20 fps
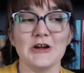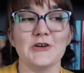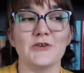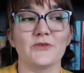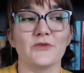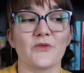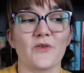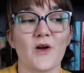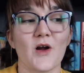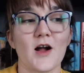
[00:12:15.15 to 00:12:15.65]

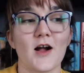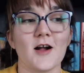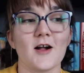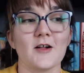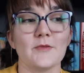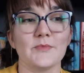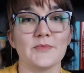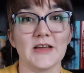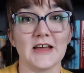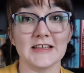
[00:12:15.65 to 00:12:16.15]

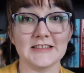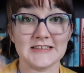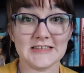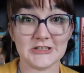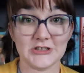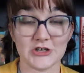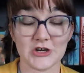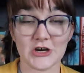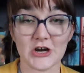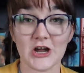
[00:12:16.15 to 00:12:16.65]
from a
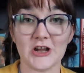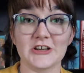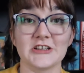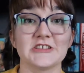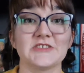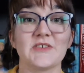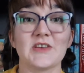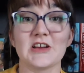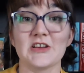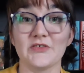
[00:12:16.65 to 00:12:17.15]
teacher on
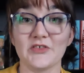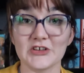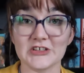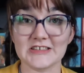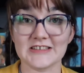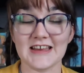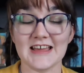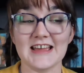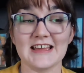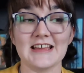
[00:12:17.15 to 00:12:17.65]
his very
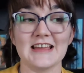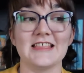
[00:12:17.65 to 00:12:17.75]
first day,